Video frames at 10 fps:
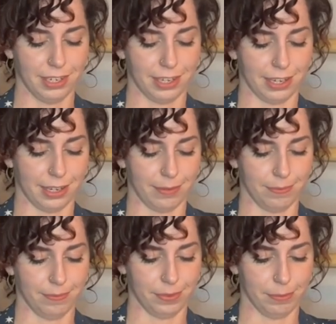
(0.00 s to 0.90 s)

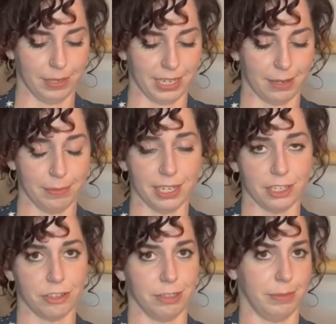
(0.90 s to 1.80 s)
But it can be
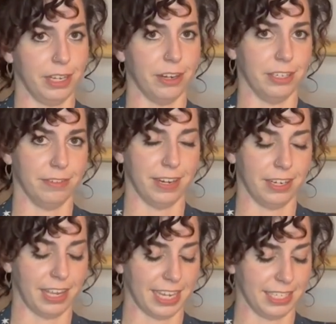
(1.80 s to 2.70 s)
extremely hard to find
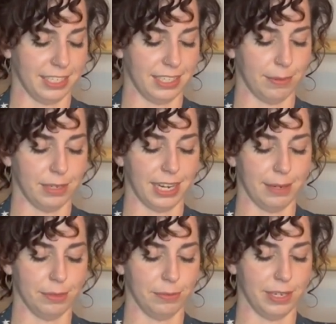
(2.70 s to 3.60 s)
classes
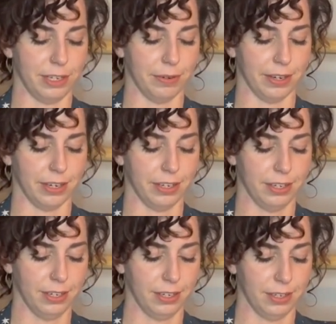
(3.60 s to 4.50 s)
sometimes when you are,
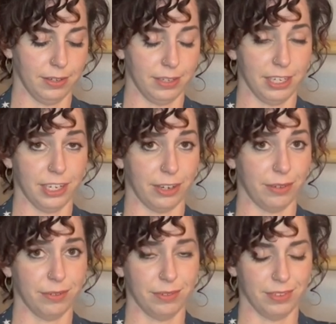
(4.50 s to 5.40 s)
you
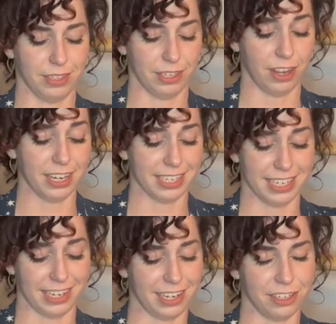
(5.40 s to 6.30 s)
know, not a
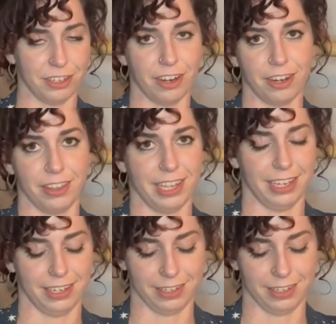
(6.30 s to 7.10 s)
teenager, not on that